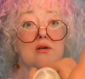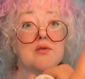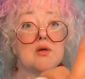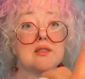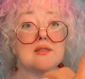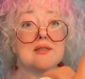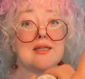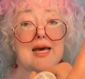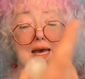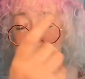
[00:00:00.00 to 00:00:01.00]
if you can see
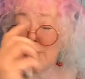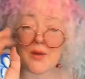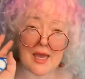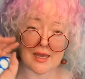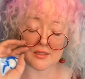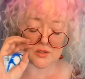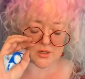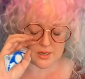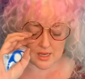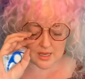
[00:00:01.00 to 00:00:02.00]
that, but my hands are
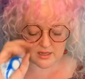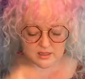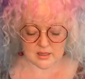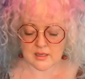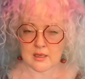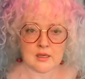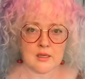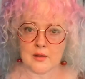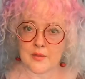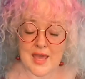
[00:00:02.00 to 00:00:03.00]
not...
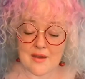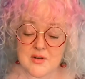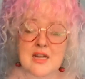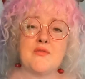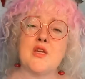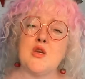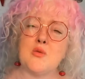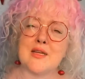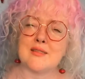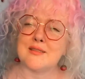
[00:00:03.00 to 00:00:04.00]
They have none of the
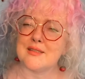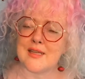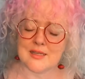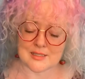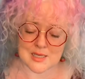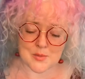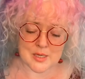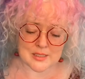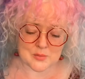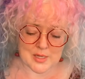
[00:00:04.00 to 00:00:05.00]
cuteness in the summer
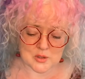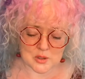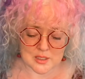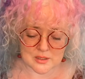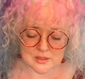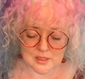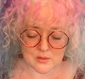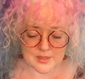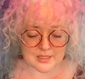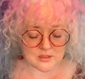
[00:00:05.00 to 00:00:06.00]
especially, so
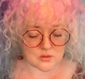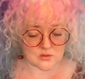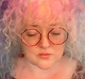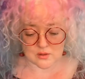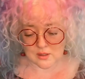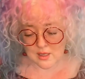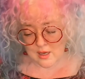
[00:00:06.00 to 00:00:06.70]
that's useful.